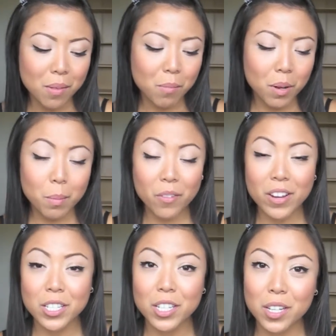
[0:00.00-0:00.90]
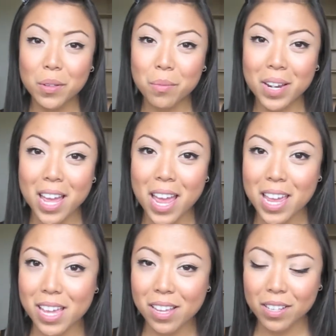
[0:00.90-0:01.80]
more professional when
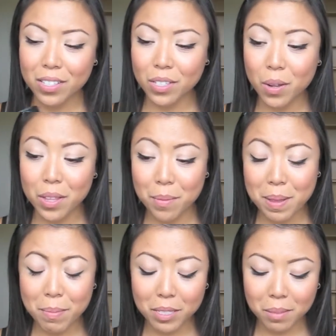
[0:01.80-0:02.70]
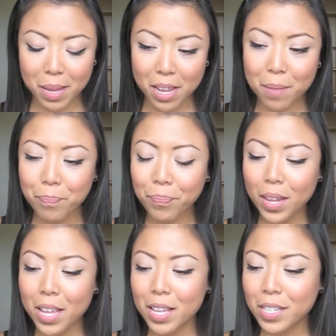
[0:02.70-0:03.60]
I do other people's makeup.
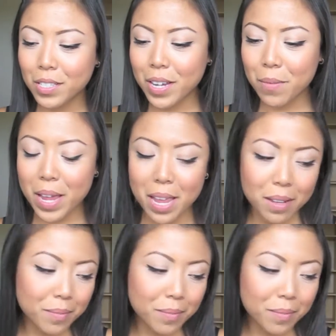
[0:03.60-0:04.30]
So anyway,